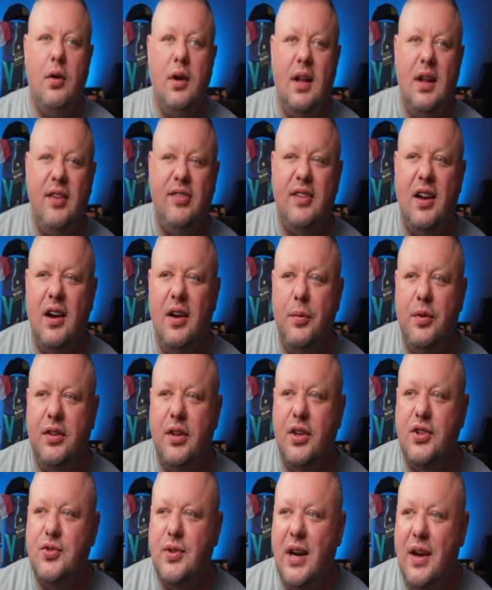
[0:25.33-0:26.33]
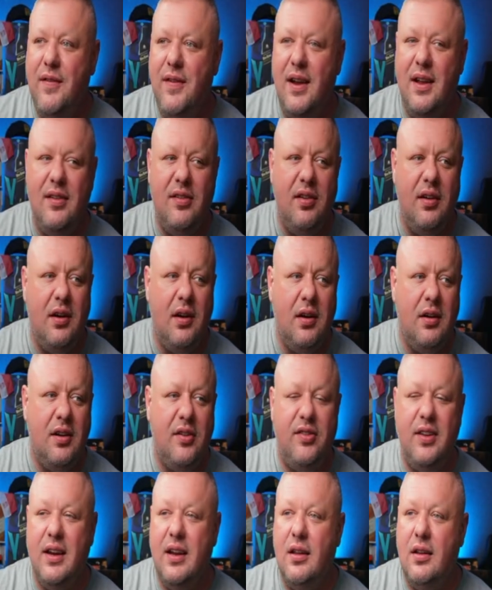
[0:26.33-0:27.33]
let's start with the dry vans here. Let's
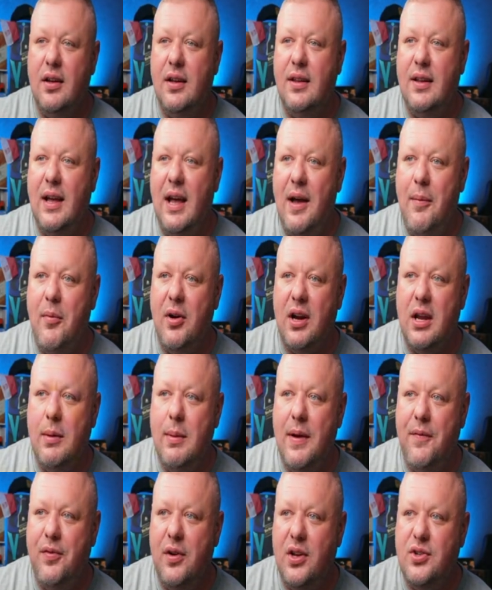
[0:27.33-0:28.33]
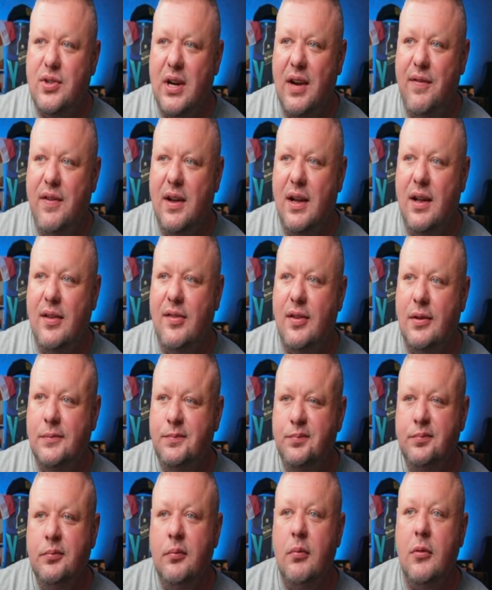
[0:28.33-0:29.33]
take a look at the hot market map for the dry vans.
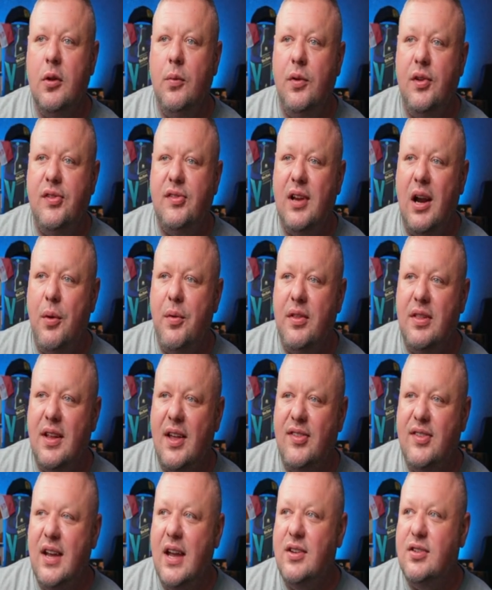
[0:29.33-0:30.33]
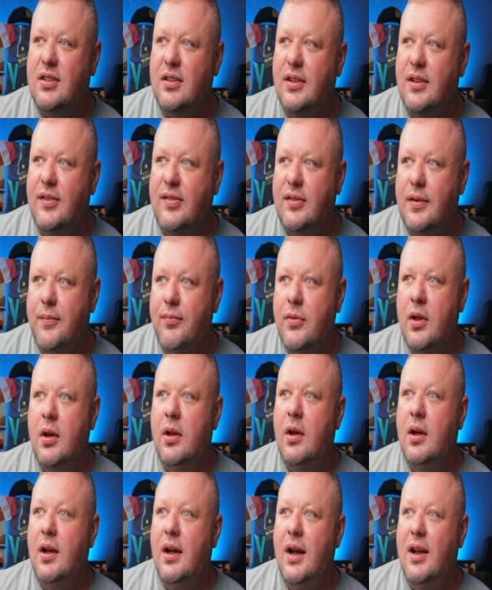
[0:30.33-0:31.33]
We'll start with Los Angeles.
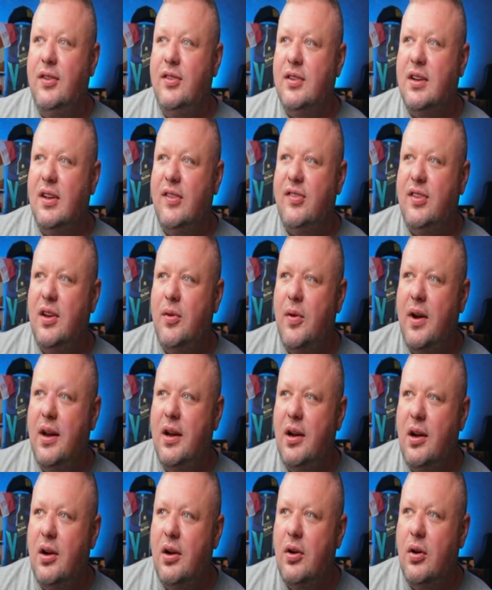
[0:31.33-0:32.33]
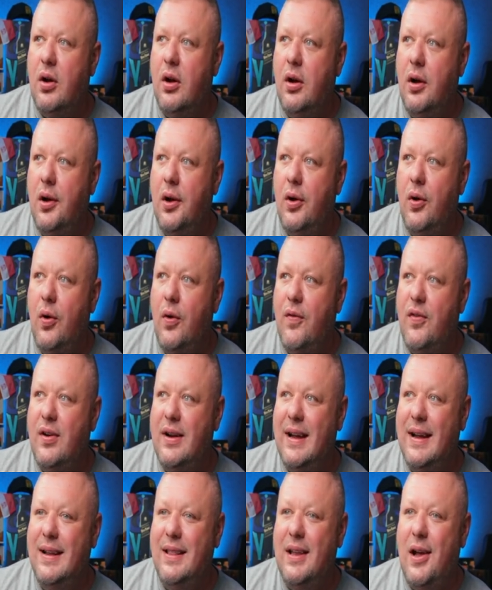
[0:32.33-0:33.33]
As you can see right here, over
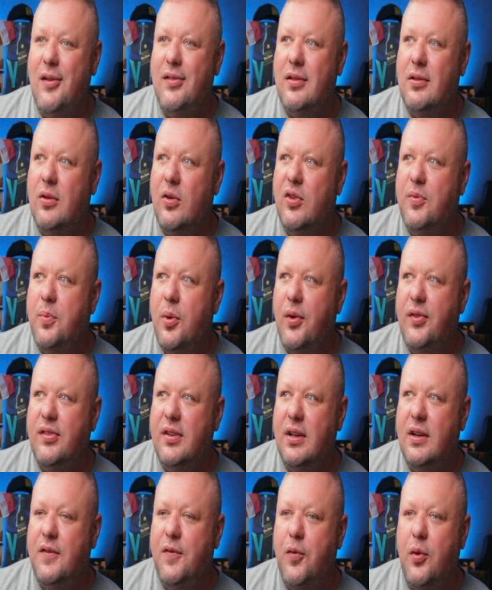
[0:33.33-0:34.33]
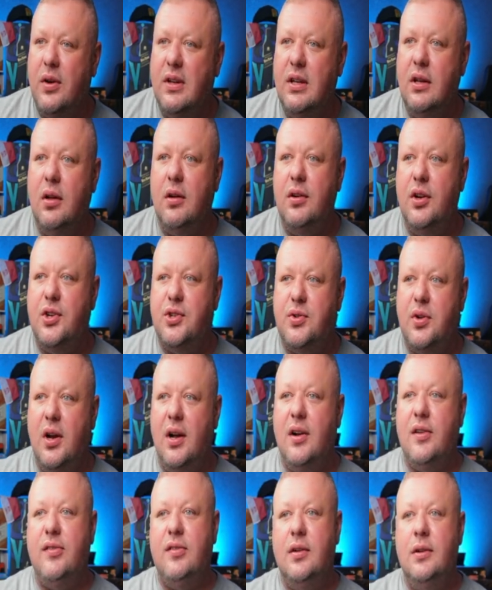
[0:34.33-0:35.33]
9,000 loads posted, 1,400
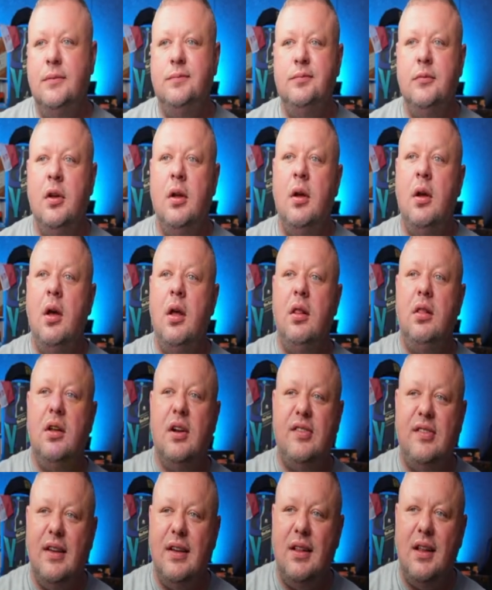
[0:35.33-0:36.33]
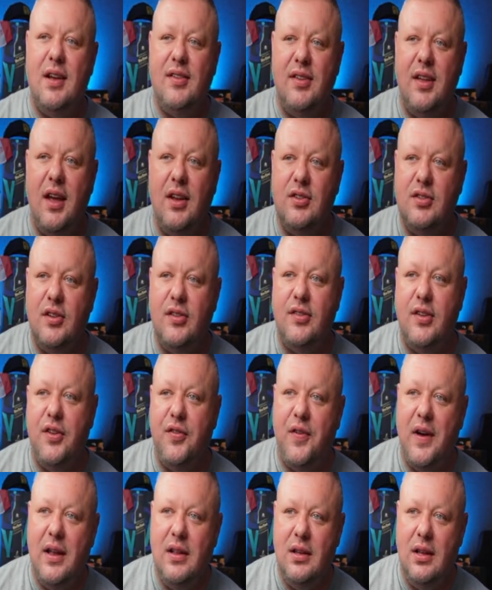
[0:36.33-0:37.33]
trucks. Looks like Los Angeles is
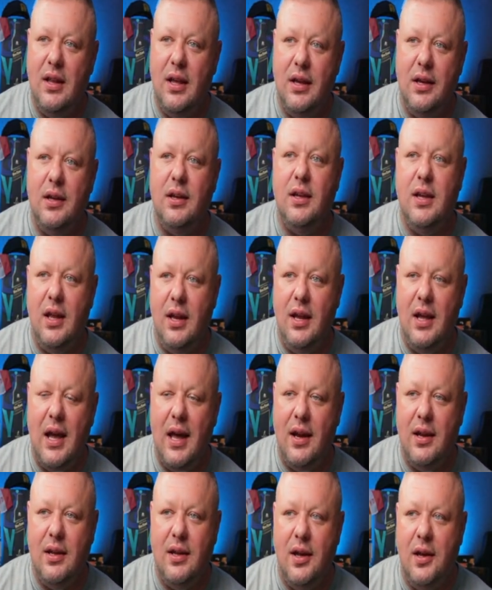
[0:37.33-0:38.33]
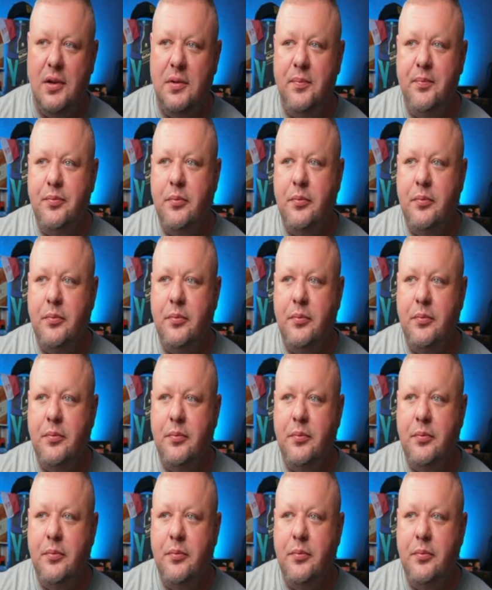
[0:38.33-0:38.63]
finally like getting hot again.